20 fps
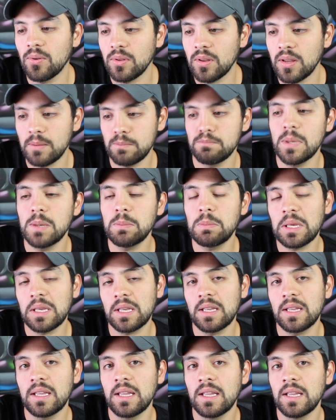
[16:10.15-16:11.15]
They
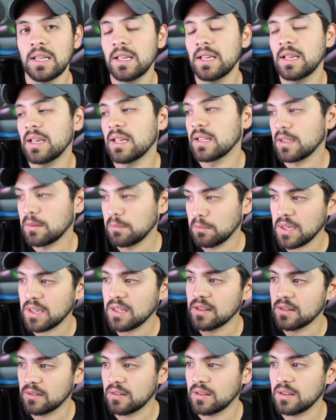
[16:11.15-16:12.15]
mimic and then
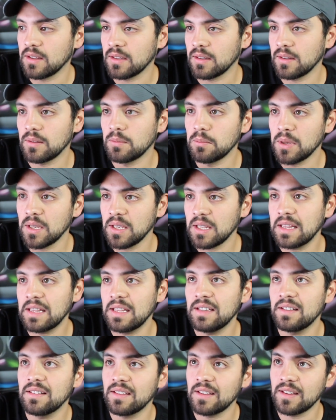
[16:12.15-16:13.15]
make
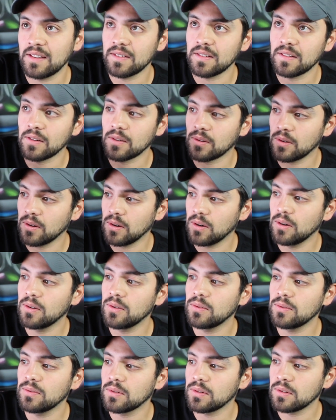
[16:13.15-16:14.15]
these things their
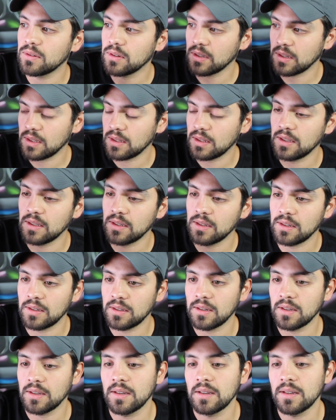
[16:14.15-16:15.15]
own, and then